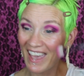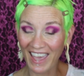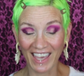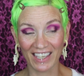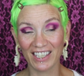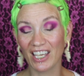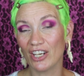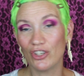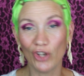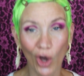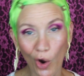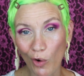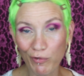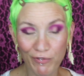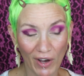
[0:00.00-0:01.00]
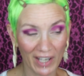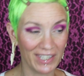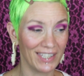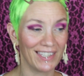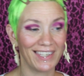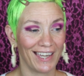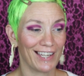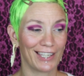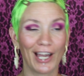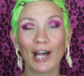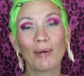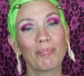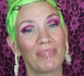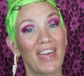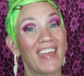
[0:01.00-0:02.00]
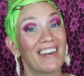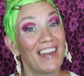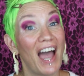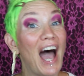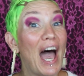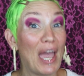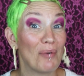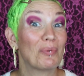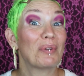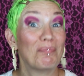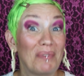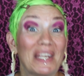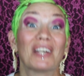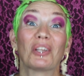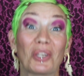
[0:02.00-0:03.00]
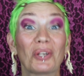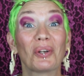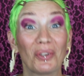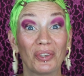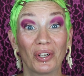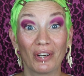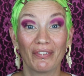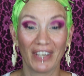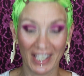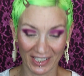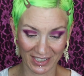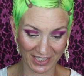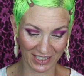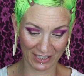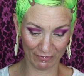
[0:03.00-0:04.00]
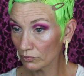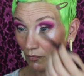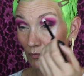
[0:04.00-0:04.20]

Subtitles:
and get no fucking kick up, then I would be a little nervous.